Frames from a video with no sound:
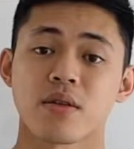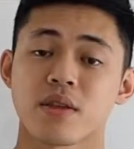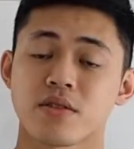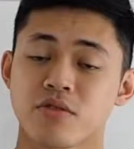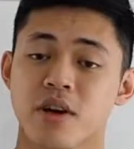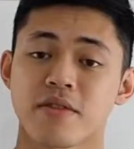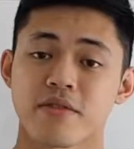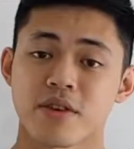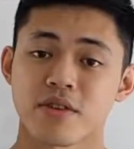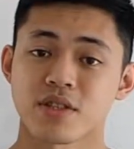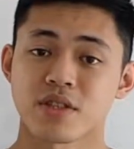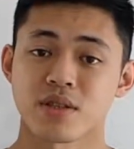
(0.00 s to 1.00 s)
the dry
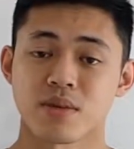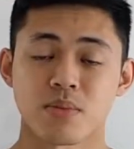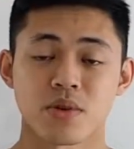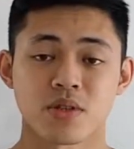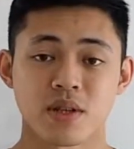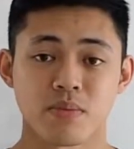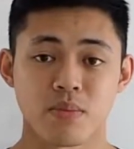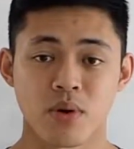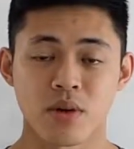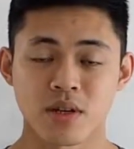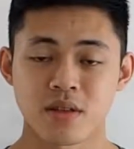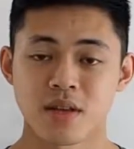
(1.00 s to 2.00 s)
fragrance is the most
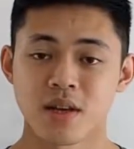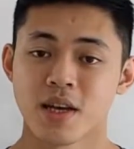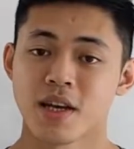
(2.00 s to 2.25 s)
important,